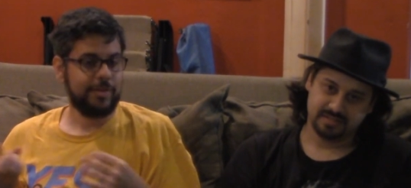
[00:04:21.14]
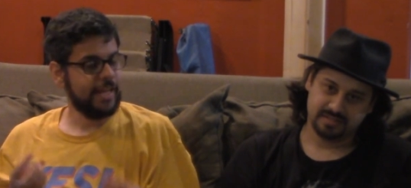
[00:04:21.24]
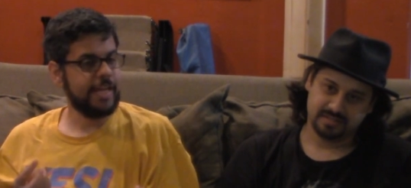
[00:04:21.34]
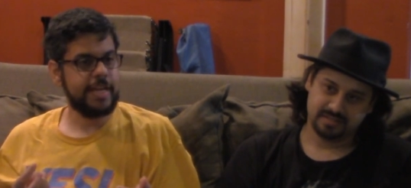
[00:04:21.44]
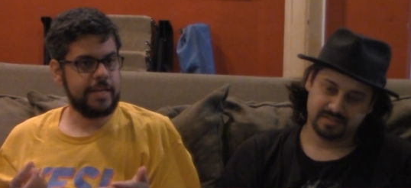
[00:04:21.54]

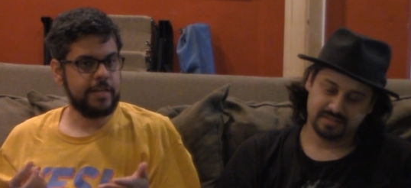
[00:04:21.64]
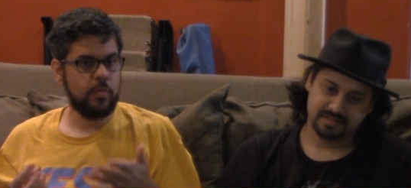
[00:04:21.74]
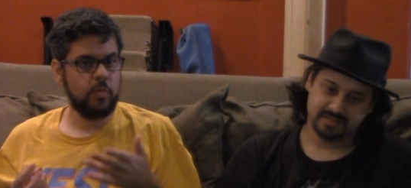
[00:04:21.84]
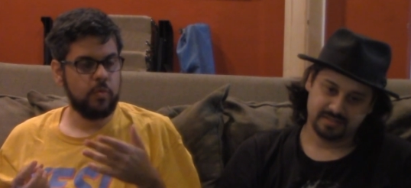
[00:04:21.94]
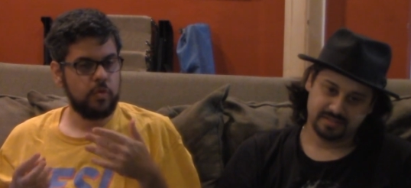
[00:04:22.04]

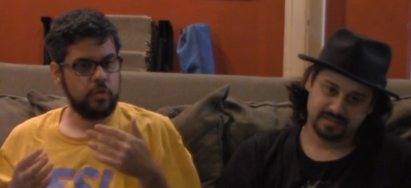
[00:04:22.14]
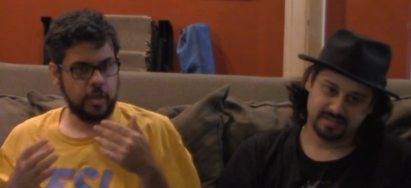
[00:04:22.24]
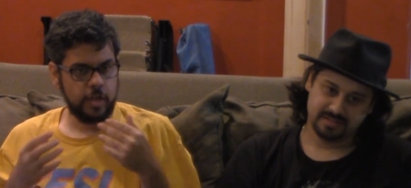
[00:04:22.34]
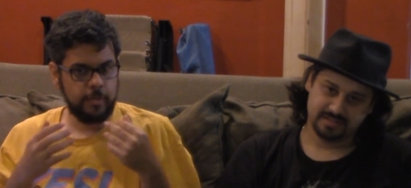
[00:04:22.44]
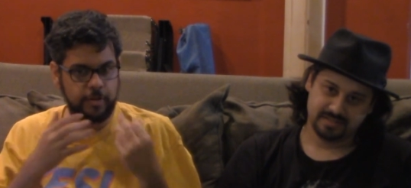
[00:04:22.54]
Speaker 1: playing
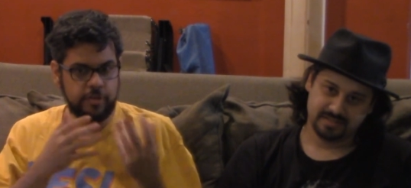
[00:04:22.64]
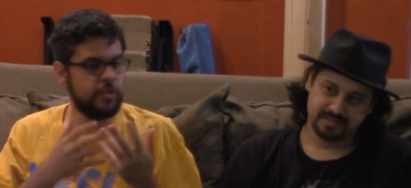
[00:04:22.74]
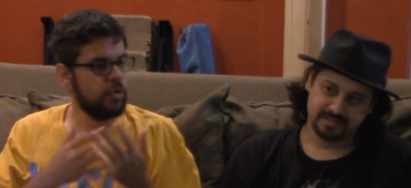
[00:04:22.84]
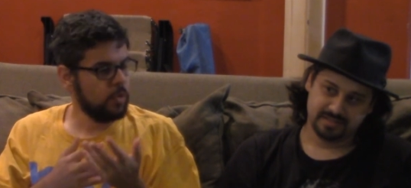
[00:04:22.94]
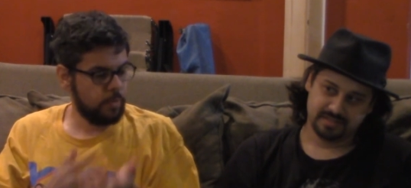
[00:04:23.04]
the
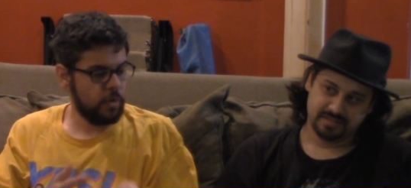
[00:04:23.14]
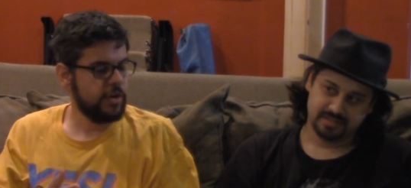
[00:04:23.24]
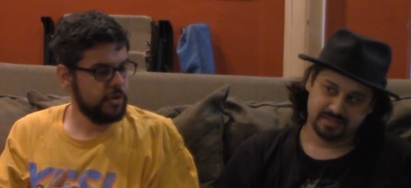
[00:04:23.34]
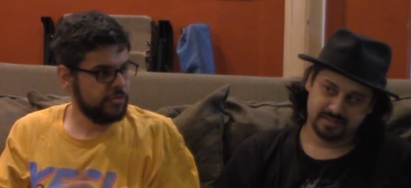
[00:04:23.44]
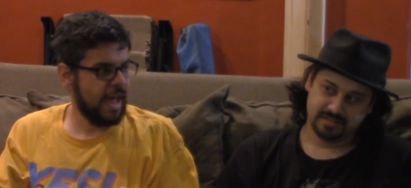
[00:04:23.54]
person Lord
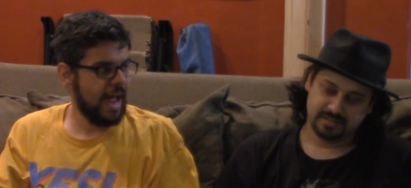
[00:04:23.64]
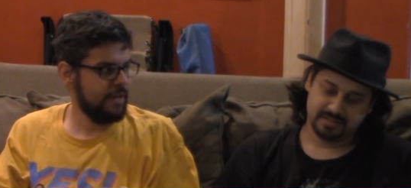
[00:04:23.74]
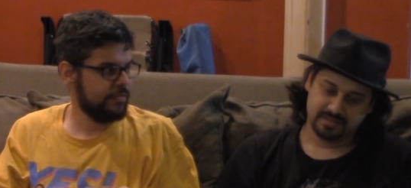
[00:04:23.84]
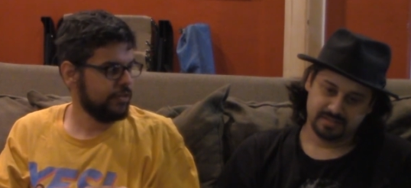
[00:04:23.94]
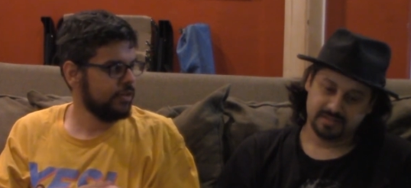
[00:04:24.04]
Boreal's
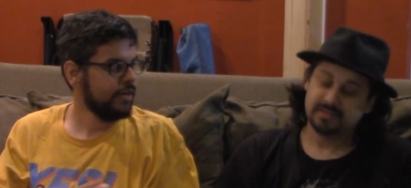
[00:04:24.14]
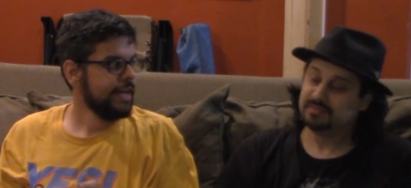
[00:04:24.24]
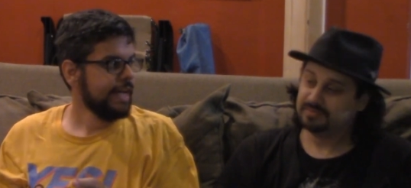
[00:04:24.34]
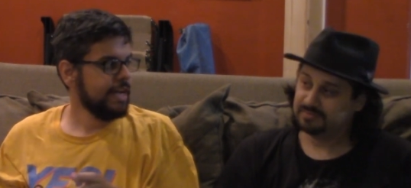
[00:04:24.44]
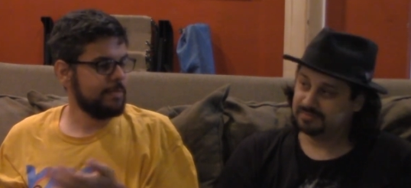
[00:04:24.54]
after
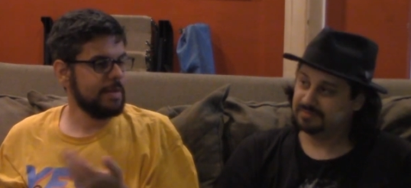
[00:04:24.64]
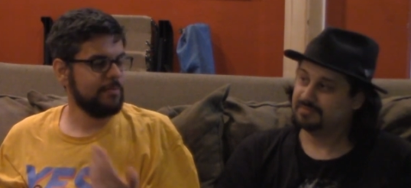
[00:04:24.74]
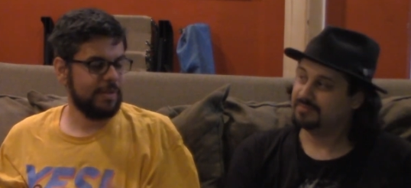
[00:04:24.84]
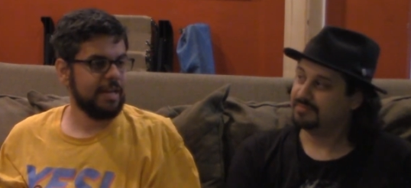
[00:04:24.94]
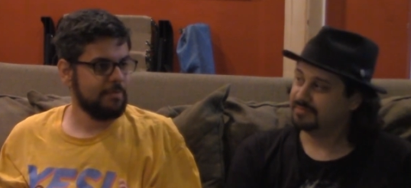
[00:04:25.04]
is being
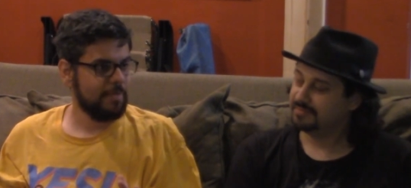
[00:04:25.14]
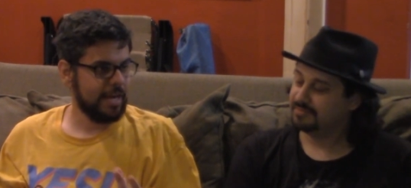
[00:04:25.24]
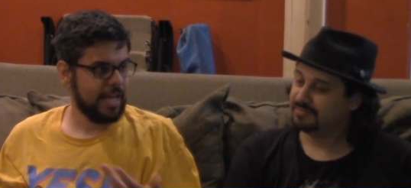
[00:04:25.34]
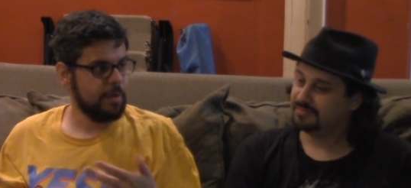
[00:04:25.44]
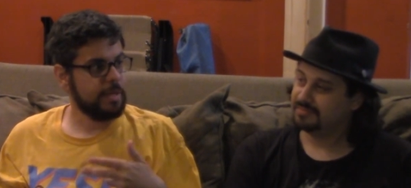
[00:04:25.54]
played by
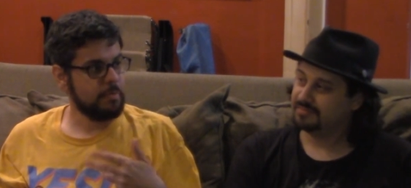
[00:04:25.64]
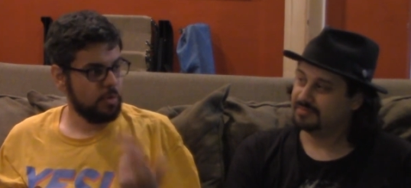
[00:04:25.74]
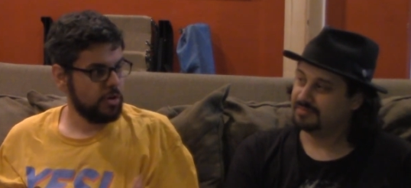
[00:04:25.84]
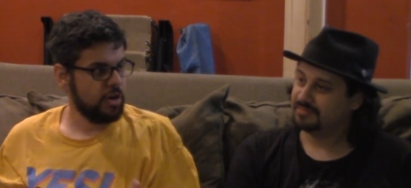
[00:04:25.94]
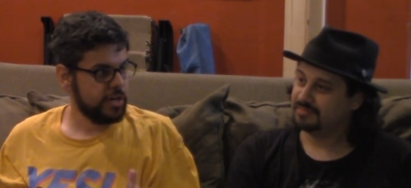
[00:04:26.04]
the guy who played
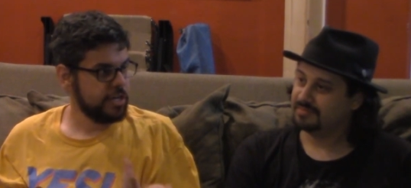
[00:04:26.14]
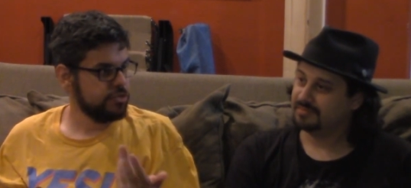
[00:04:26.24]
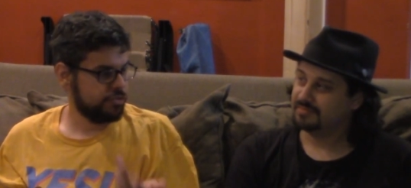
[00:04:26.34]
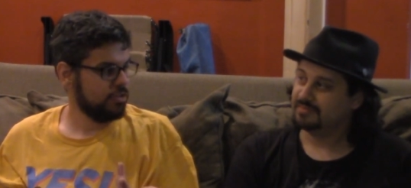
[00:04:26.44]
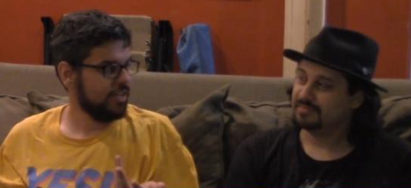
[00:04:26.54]
Moriarty in
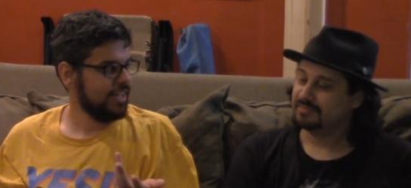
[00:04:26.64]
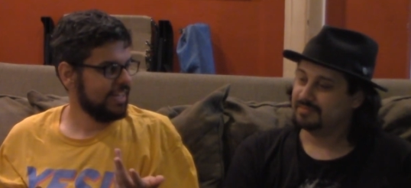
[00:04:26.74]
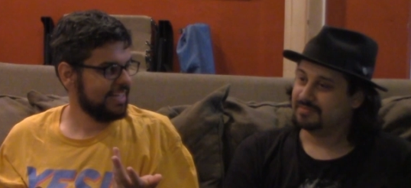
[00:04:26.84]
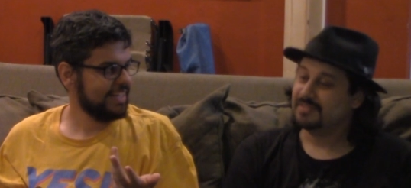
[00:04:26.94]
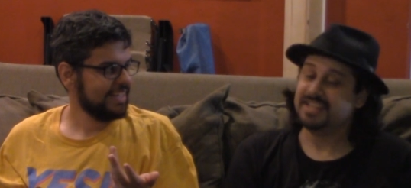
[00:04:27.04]

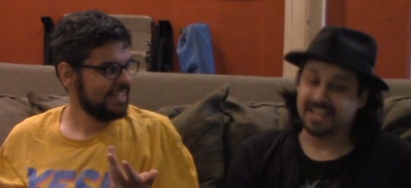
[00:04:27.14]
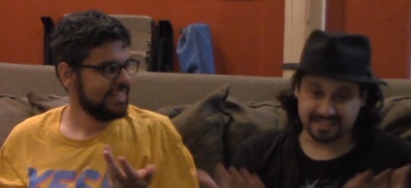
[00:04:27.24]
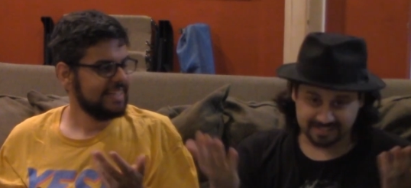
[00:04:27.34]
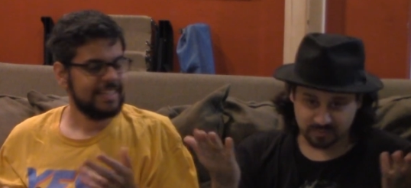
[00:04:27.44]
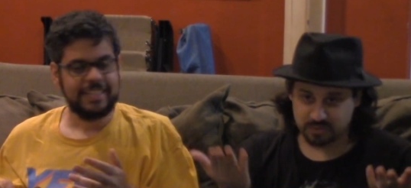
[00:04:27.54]
Sherlock.
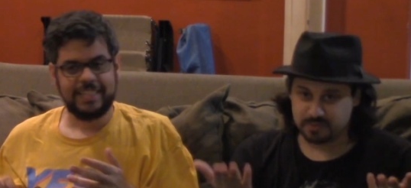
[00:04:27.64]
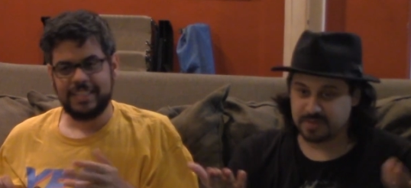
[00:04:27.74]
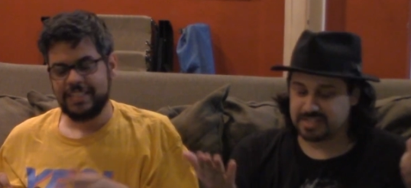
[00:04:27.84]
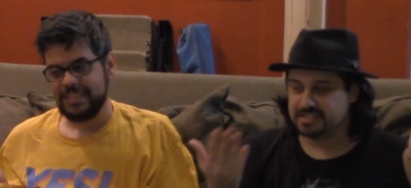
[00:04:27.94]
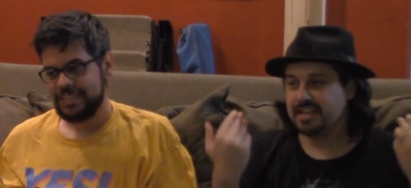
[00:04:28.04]
Yes, which
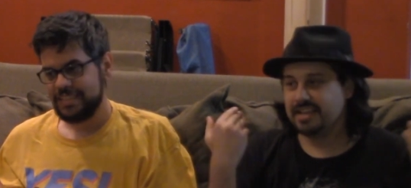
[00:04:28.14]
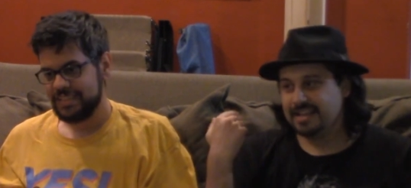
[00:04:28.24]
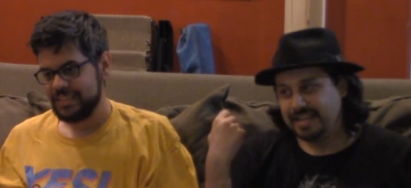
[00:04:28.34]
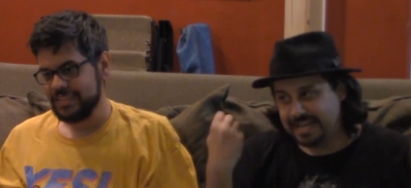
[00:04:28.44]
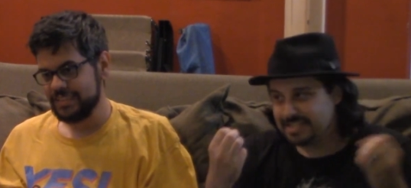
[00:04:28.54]
means
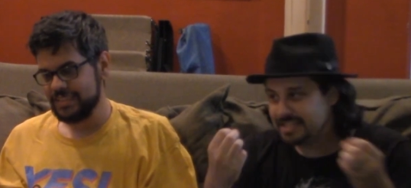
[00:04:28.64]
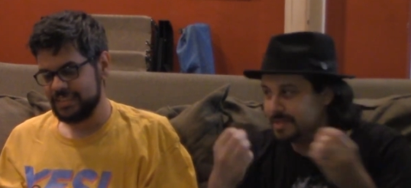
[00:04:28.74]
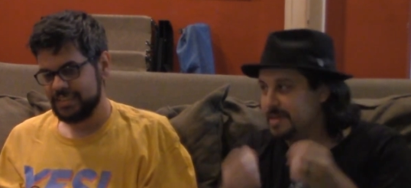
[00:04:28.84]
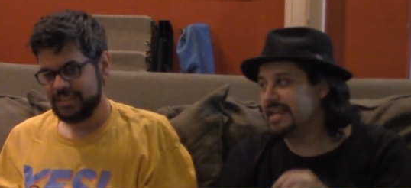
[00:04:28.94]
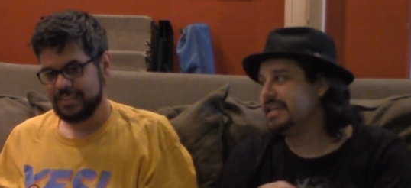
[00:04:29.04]
he's going
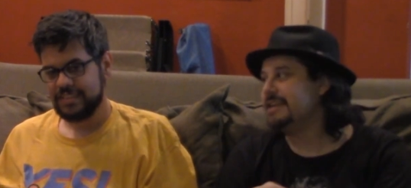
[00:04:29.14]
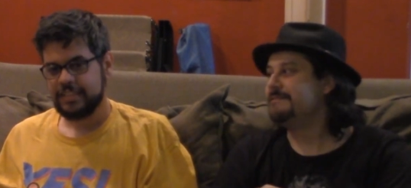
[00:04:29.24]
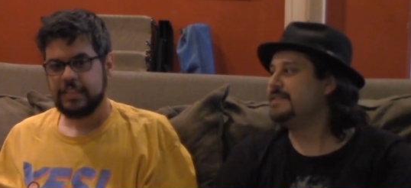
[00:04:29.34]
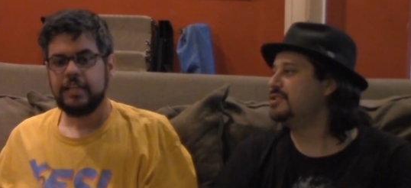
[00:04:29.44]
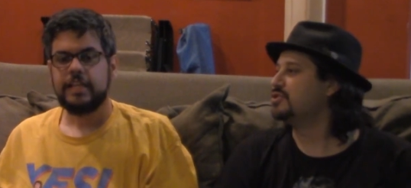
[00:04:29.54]
to be a key
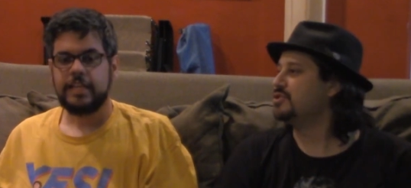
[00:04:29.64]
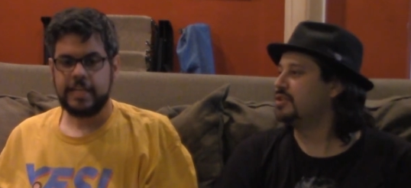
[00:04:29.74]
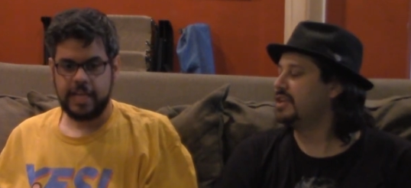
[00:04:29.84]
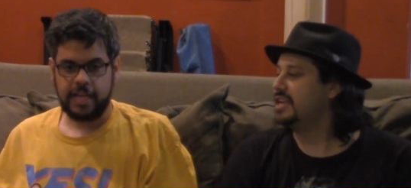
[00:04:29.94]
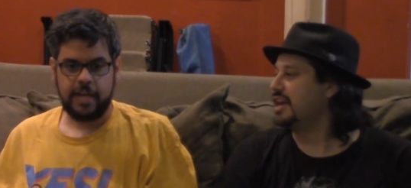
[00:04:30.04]
feature,
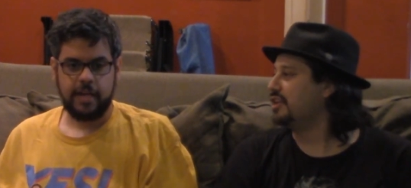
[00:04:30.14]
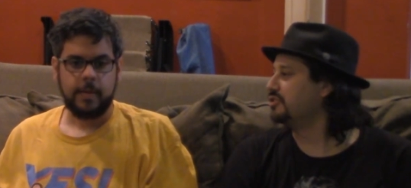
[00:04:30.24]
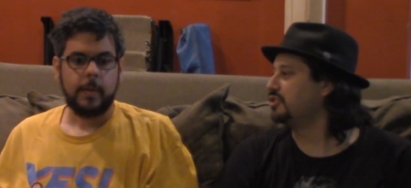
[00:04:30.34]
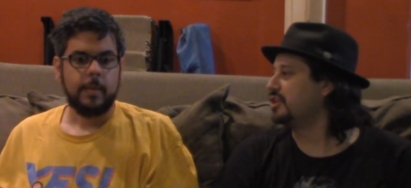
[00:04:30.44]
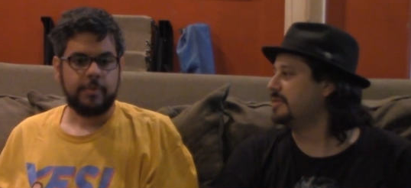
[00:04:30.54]
key
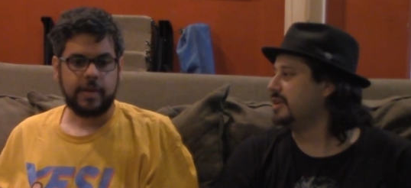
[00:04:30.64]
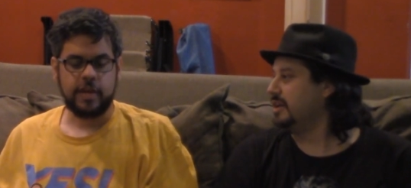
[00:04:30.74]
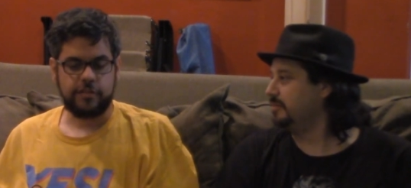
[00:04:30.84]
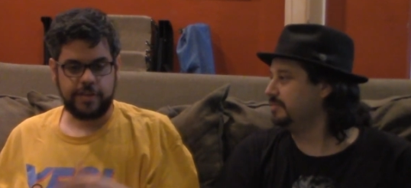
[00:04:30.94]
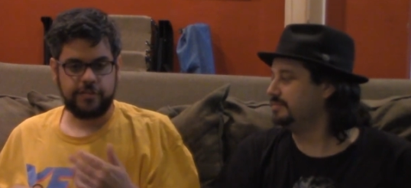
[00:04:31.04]
character coming up.
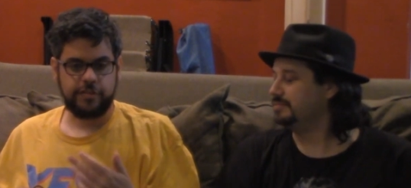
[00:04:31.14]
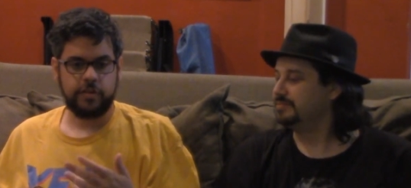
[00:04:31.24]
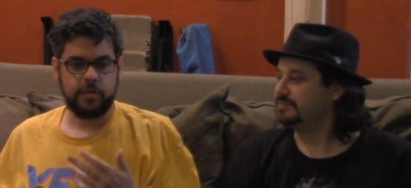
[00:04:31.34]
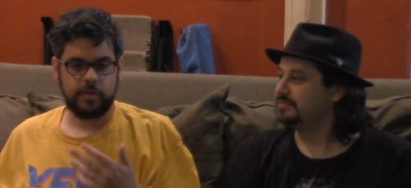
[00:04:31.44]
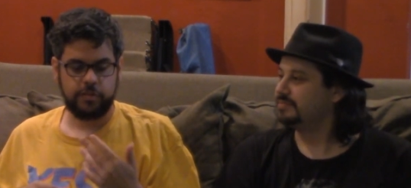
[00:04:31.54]

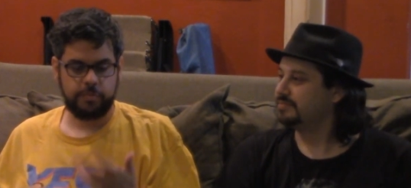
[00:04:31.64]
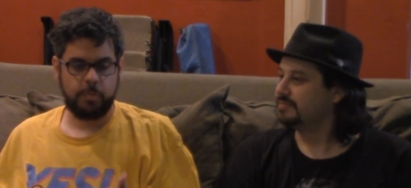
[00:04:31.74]
Because